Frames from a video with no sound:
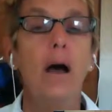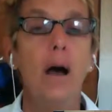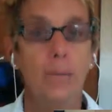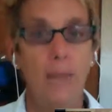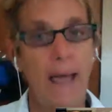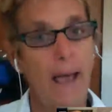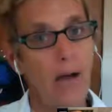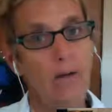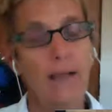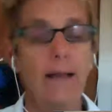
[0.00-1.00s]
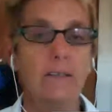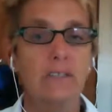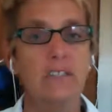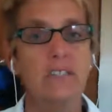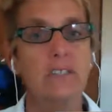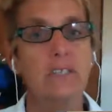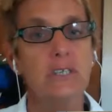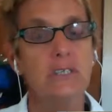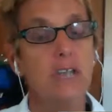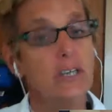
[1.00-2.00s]
how galaxies
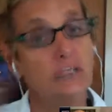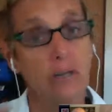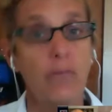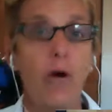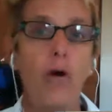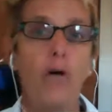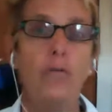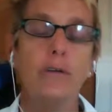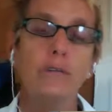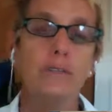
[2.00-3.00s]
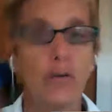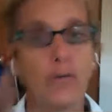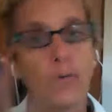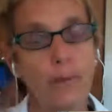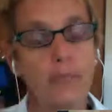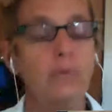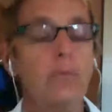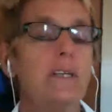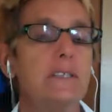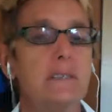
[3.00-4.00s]
change and evolve and star formation
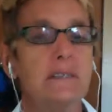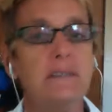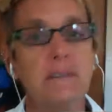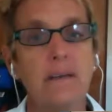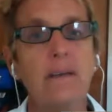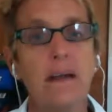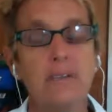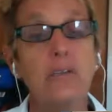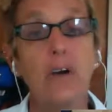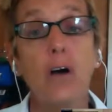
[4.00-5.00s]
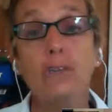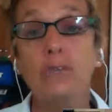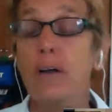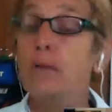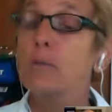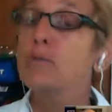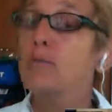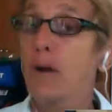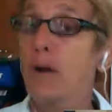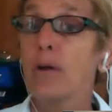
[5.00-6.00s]
rates and things like that. So the ultraviolet was
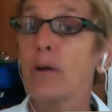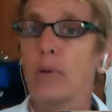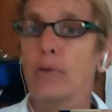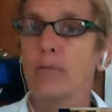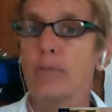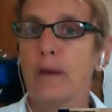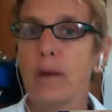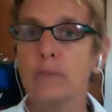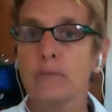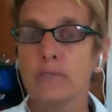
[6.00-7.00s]
very important for that observation.